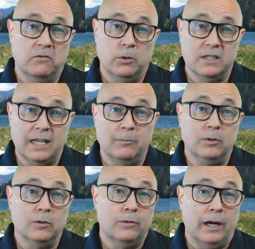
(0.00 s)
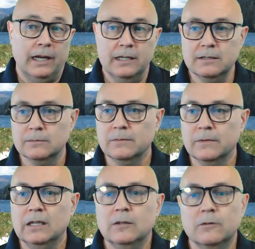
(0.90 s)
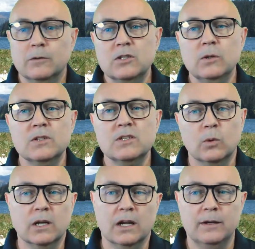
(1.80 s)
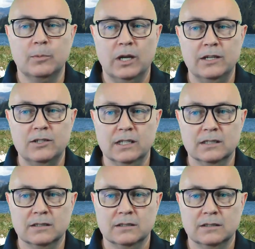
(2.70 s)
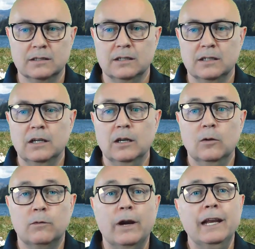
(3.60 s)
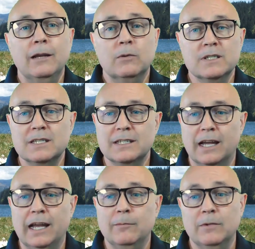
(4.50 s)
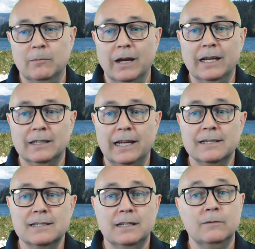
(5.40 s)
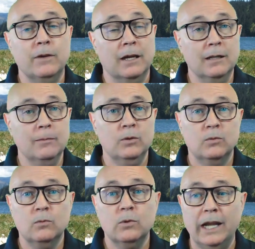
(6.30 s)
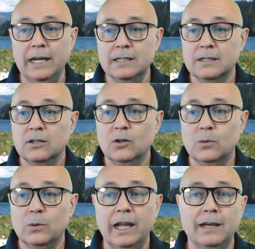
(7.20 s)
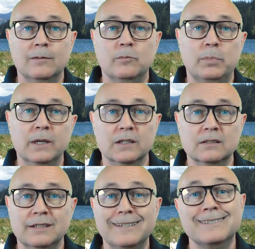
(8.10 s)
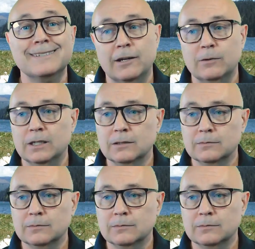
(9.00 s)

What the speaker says: for example, Fridays, for students to work on their projects. Friday was the time in my class to develop, write, create, build, etc.